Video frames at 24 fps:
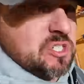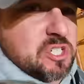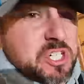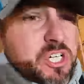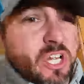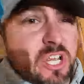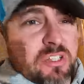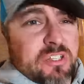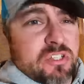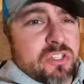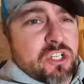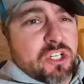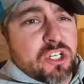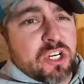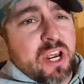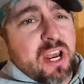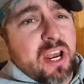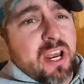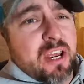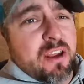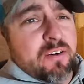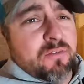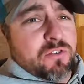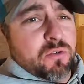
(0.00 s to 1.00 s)
just
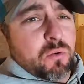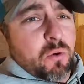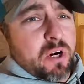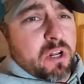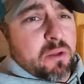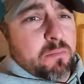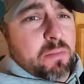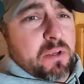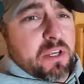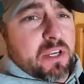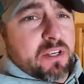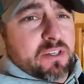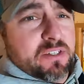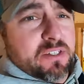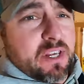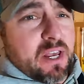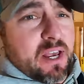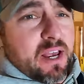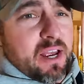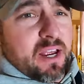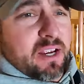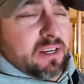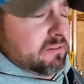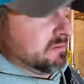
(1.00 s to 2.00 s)
shy of 20
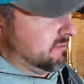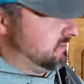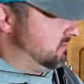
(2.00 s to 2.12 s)
PSI.